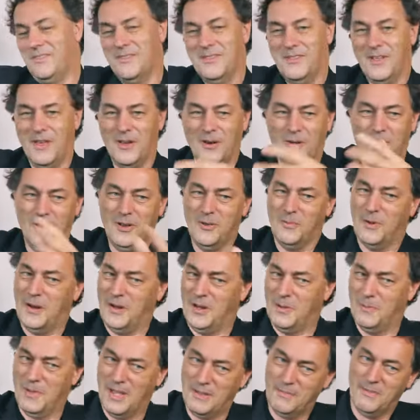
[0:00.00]
The only way
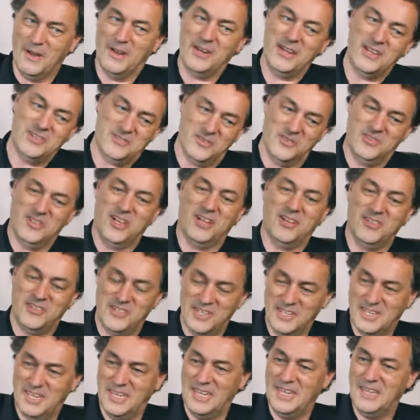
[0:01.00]
to make money is to sell a
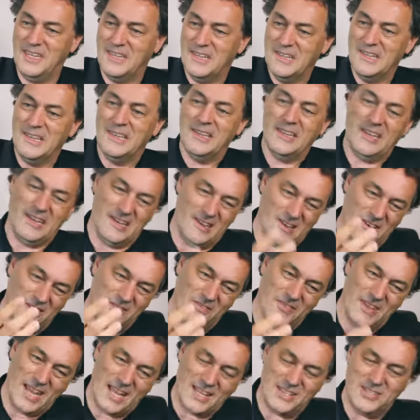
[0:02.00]
CD.
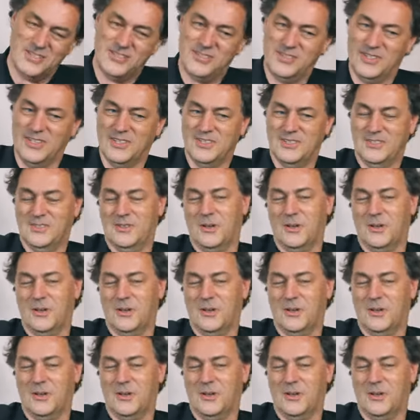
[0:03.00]
That's just